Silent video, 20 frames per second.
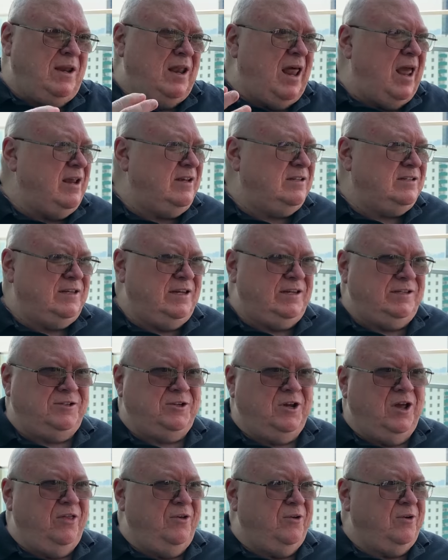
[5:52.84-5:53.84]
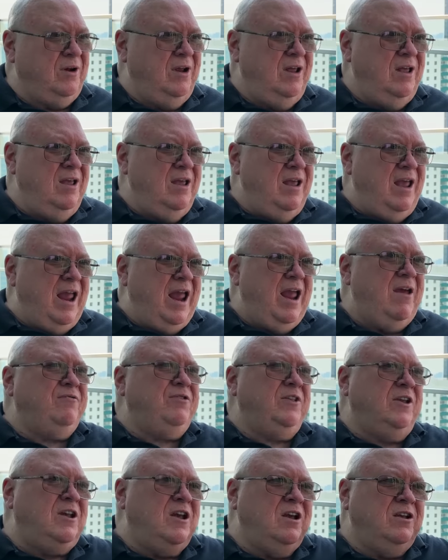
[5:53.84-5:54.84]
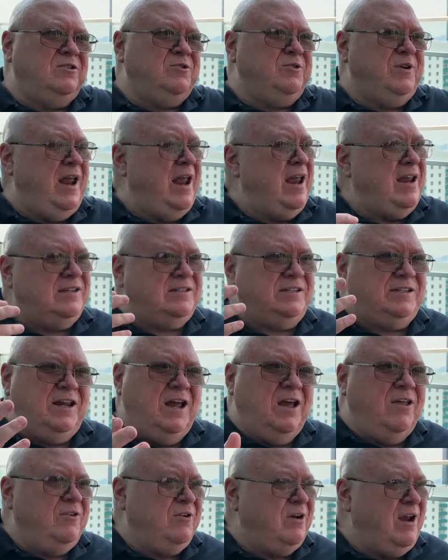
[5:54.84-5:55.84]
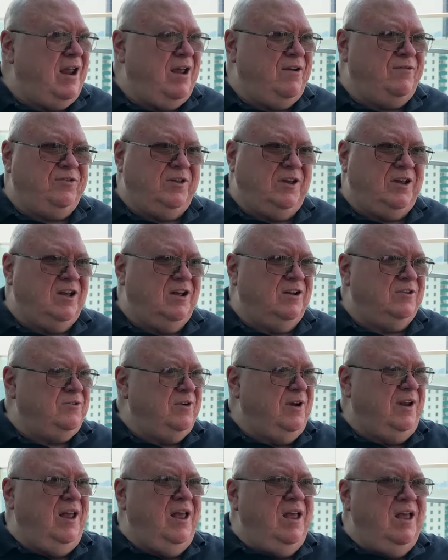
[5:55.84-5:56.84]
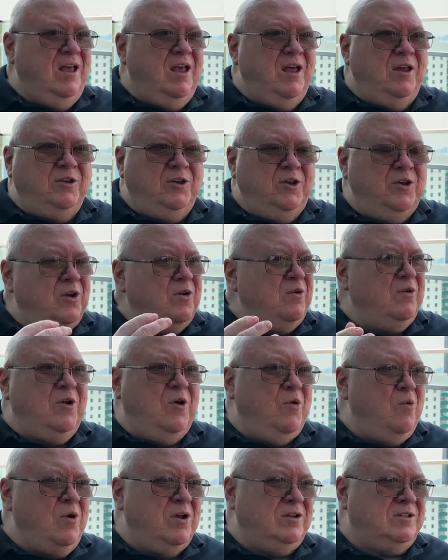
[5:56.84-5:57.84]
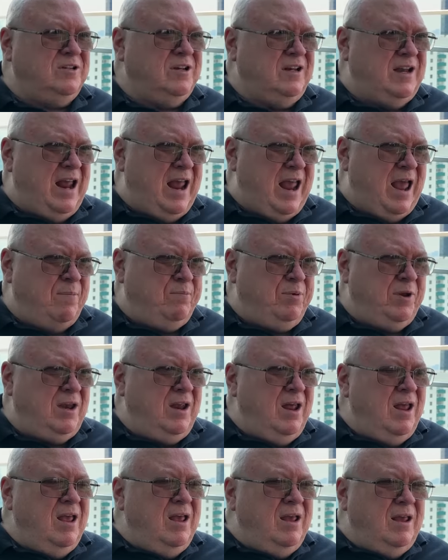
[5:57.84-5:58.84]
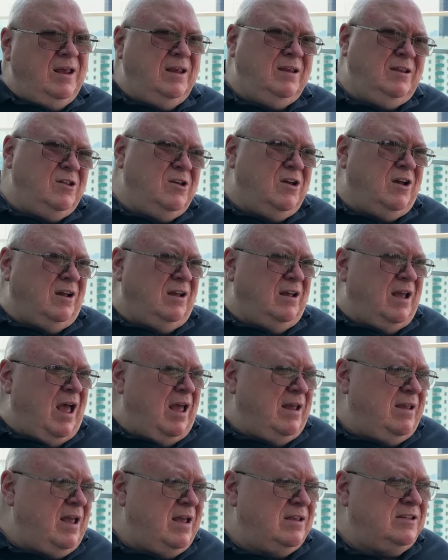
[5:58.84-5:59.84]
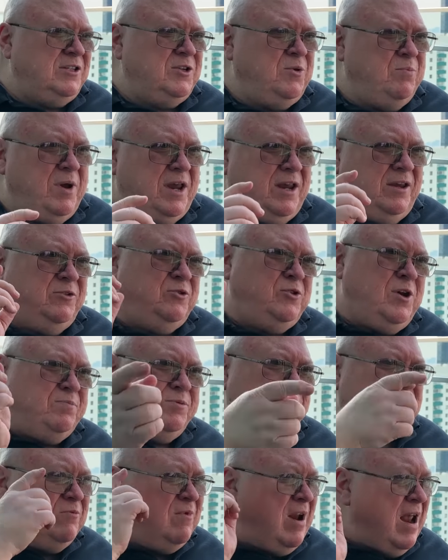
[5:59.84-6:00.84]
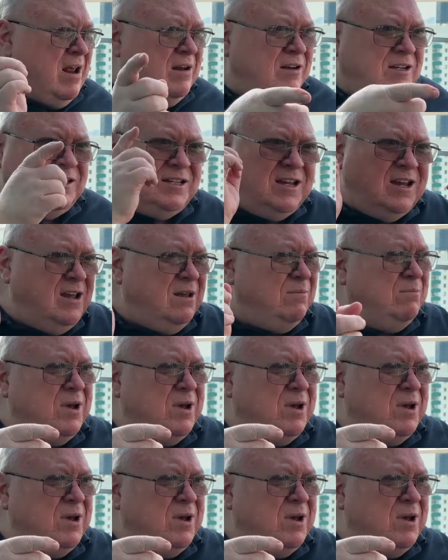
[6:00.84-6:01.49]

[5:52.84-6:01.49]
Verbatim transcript: likes each other. Half the country hates the other half of the country. You don't know what's gonna happen. And look, I got so many trips around the sun,